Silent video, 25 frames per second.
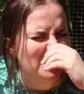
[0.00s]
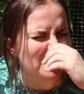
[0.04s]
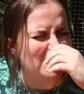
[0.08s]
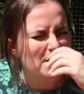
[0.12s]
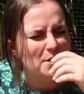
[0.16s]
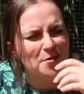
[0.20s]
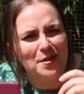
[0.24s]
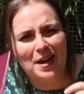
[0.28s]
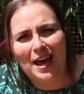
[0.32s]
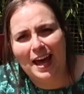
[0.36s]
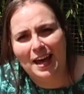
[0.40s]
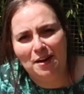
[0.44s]

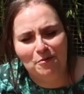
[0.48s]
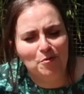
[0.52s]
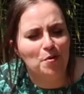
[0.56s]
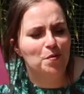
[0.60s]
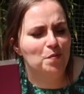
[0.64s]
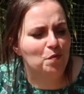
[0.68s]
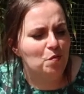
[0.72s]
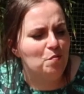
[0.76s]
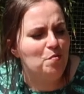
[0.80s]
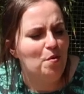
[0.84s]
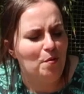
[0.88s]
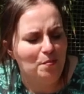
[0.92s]
the UK
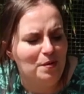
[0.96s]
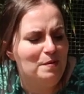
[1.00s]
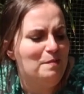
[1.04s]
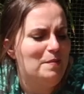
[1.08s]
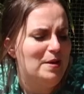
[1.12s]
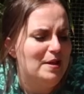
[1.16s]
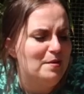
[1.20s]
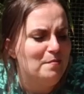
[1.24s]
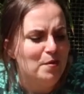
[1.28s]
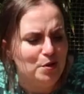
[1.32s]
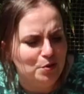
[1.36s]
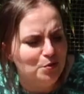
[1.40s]
one will probably
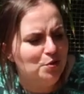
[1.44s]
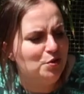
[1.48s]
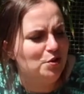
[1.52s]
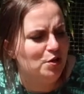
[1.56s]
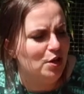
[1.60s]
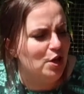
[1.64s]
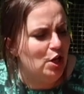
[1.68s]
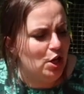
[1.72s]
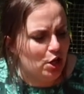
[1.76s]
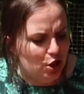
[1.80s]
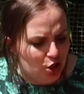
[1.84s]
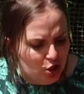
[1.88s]
be the most
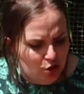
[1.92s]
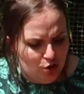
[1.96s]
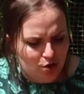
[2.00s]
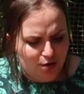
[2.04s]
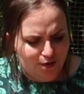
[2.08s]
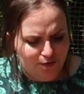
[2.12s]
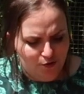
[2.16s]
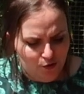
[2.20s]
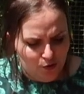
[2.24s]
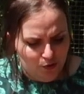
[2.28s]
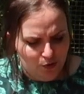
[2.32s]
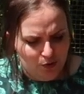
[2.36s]

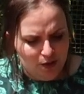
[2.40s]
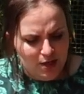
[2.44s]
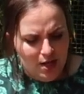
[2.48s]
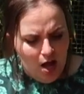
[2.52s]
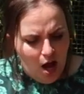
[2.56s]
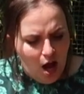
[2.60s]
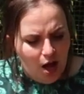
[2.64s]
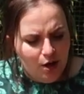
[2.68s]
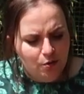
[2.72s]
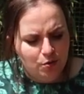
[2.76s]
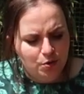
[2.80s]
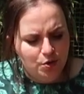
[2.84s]
useful.
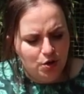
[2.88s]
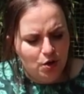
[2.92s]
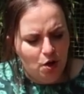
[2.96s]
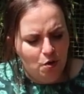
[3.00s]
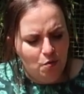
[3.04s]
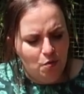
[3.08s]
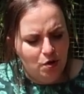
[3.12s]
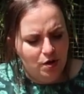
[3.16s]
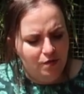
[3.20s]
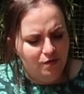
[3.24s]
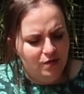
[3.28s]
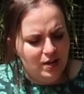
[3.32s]
I also got
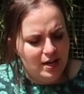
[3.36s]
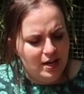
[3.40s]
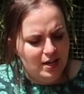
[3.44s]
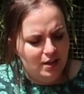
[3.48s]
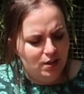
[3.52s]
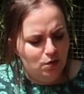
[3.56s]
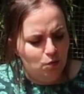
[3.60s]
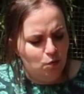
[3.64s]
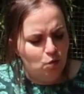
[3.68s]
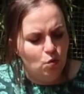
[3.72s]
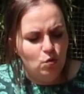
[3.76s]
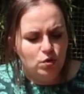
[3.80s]
one of
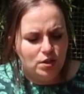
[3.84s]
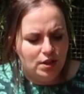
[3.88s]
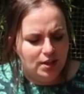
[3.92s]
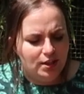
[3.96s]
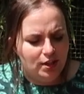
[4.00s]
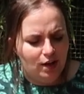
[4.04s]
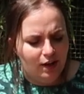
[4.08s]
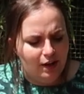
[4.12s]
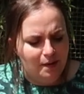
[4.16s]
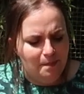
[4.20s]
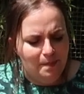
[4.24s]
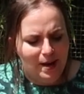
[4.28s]
these
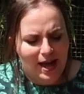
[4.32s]
watertight